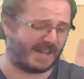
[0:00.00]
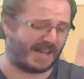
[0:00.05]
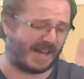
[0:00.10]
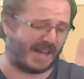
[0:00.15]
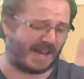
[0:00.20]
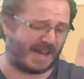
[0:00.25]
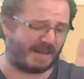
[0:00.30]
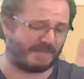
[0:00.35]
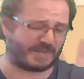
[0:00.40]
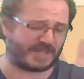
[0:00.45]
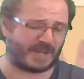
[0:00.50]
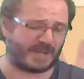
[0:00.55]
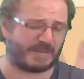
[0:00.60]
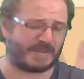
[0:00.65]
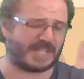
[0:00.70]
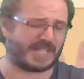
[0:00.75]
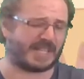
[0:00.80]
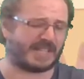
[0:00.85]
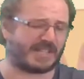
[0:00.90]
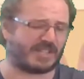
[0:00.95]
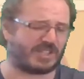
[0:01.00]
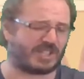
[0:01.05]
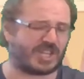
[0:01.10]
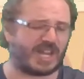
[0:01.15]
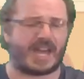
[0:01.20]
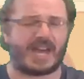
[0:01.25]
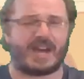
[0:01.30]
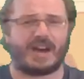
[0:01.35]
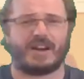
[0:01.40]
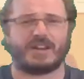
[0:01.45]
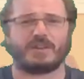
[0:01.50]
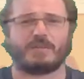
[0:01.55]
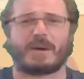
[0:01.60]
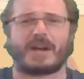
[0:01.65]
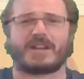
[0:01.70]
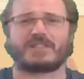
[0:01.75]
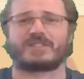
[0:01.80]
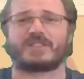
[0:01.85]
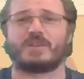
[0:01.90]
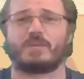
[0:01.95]
So when you get in the shower, you're
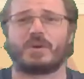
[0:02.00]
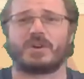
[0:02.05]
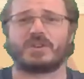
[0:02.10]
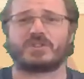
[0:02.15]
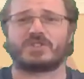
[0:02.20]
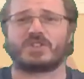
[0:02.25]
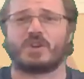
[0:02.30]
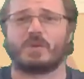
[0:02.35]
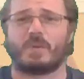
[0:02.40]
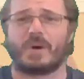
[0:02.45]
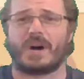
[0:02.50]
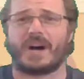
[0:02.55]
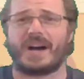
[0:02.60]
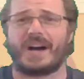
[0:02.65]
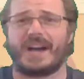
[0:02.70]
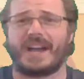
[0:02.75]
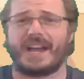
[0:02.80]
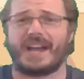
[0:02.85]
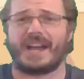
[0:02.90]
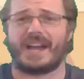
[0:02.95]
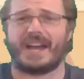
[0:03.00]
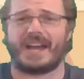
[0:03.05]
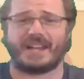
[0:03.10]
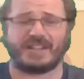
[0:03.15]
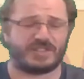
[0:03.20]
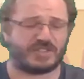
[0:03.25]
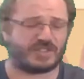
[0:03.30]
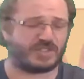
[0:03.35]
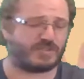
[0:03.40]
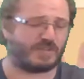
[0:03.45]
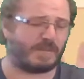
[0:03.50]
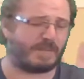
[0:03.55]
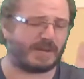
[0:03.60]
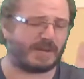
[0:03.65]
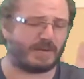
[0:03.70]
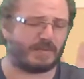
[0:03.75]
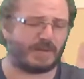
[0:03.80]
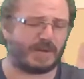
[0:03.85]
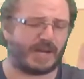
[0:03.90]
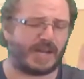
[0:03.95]
basically washing away and you're stripping
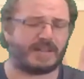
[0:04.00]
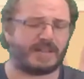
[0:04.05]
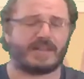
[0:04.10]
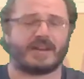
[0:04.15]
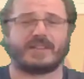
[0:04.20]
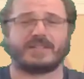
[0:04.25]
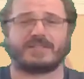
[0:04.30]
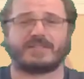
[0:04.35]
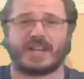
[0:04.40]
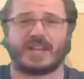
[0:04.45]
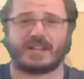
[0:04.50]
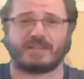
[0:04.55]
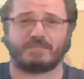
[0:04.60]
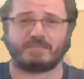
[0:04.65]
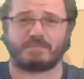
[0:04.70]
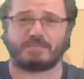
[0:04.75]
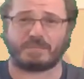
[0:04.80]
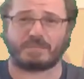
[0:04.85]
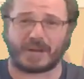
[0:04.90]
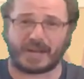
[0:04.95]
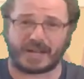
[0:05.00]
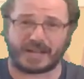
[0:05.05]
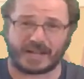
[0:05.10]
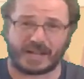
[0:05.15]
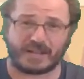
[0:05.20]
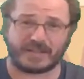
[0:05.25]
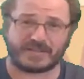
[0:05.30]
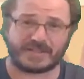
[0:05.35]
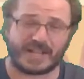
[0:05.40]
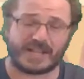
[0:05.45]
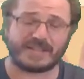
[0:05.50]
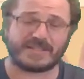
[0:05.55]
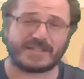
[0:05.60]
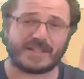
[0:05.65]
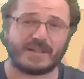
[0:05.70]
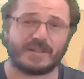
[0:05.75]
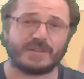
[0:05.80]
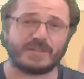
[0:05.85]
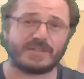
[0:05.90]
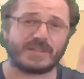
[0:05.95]
away those dead
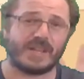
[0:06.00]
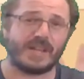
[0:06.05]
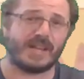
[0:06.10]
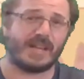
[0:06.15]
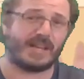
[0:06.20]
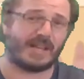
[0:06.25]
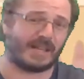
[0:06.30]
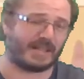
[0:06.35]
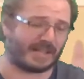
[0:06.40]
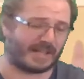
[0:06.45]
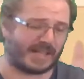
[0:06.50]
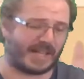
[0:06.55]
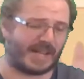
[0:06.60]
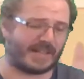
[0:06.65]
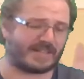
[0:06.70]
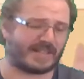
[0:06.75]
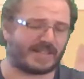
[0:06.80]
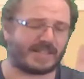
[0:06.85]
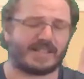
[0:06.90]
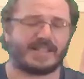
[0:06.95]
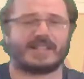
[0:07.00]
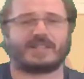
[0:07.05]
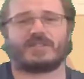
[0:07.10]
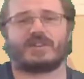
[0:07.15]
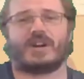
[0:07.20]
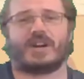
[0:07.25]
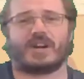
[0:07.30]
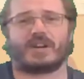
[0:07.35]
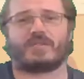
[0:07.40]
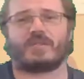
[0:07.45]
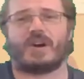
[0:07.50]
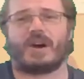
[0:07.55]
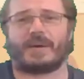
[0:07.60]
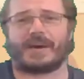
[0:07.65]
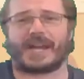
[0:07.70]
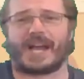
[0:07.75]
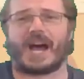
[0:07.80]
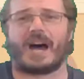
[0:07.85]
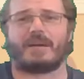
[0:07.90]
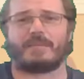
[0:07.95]
cells, and the layers underneath are growing
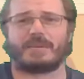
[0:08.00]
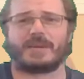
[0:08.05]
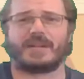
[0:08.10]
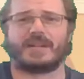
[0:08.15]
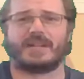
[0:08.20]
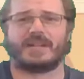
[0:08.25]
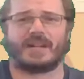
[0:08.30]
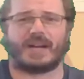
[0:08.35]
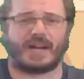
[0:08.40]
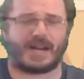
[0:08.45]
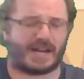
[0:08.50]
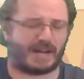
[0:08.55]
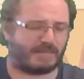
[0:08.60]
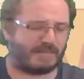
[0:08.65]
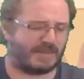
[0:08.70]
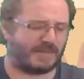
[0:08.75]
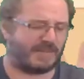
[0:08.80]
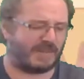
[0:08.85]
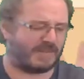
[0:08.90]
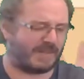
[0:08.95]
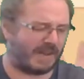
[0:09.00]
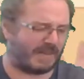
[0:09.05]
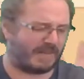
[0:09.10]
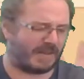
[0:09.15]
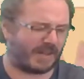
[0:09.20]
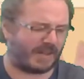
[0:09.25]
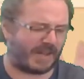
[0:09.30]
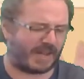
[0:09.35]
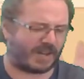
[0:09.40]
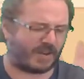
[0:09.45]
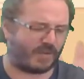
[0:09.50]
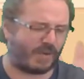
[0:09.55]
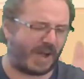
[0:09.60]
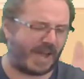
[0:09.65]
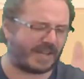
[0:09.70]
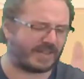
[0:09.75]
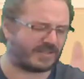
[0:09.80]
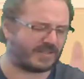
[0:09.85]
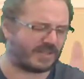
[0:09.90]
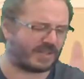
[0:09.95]
up. If you've ever
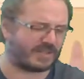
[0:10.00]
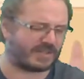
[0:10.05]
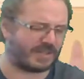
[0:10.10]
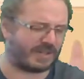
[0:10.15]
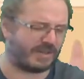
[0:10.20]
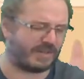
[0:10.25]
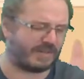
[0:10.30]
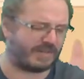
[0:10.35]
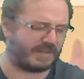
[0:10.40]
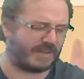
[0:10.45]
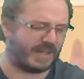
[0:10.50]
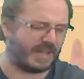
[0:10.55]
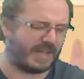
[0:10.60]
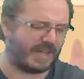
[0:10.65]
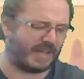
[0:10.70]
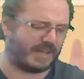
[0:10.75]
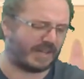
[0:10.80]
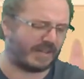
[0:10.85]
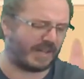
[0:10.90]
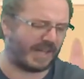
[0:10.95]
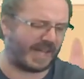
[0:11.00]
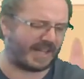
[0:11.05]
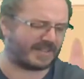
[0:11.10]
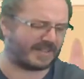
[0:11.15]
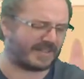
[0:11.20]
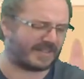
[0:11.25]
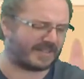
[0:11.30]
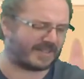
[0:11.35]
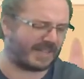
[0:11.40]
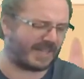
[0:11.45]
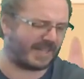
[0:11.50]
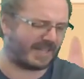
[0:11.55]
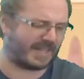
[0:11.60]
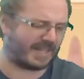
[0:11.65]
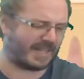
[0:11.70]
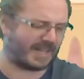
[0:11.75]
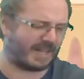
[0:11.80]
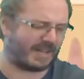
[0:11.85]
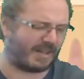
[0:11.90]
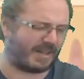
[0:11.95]
grazed yourself, you'll actually see that you
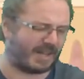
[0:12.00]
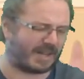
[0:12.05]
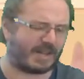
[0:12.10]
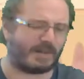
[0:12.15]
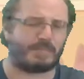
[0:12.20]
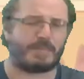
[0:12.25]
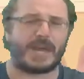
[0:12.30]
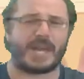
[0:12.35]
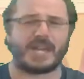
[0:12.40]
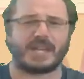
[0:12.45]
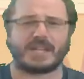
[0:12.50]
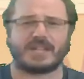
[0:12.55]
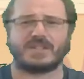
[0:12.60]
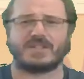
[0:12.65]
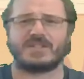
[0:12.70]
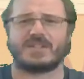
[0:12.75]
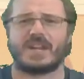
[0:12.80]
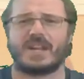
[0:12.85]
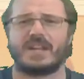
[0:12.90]
get like a pinkish tint, and